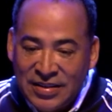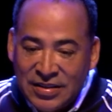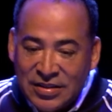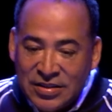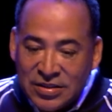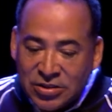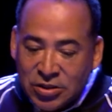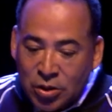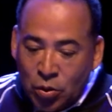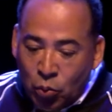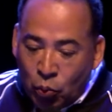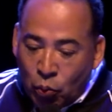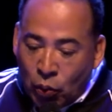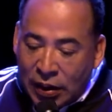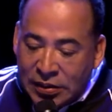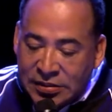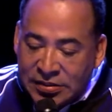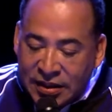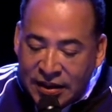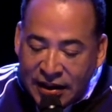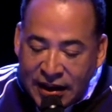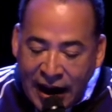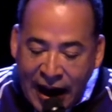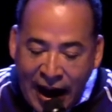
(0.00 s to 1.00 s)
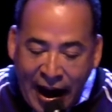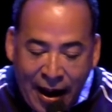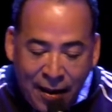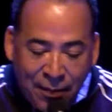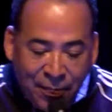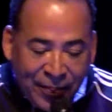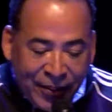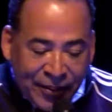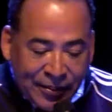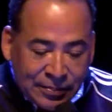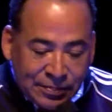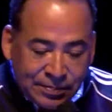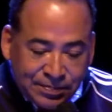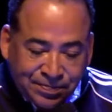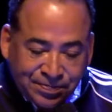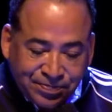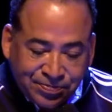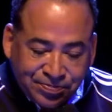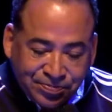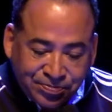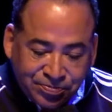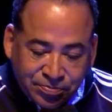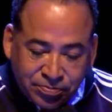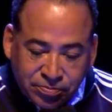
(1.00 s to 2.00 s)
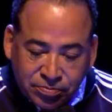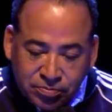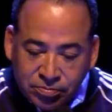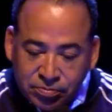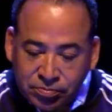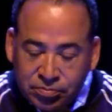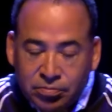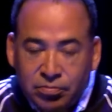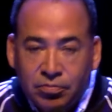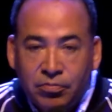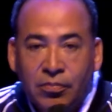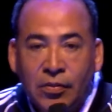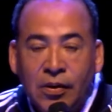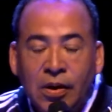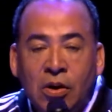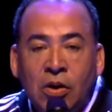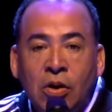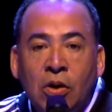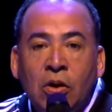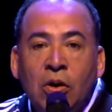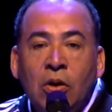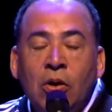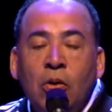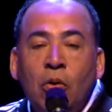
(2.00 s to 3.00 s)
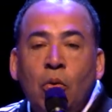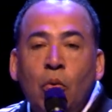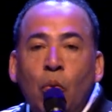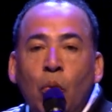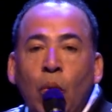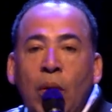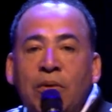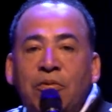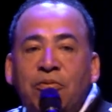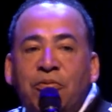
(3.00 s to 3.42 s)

So, what's going to happen when